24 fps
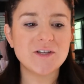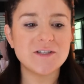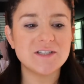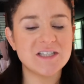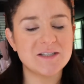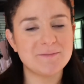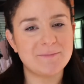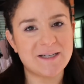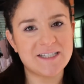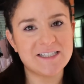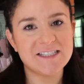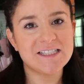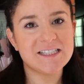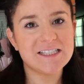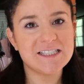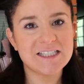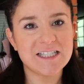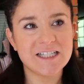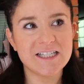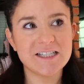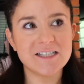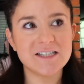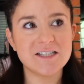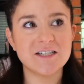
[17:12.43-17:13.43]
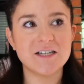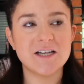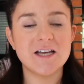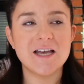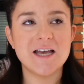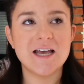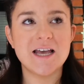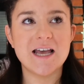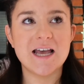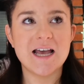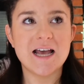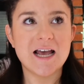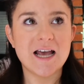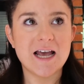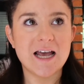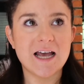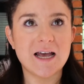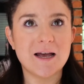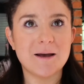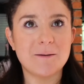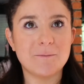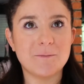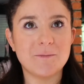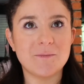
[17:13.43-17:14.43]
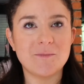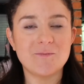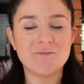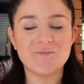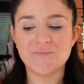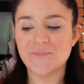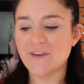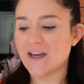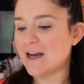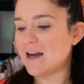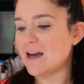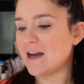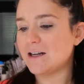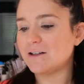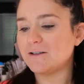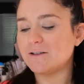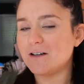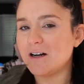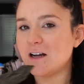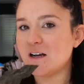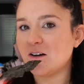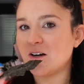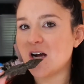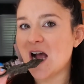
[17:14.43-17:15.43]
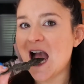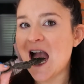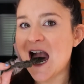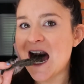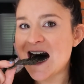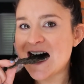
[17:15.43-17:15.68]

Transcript: spicy taste. I don't know.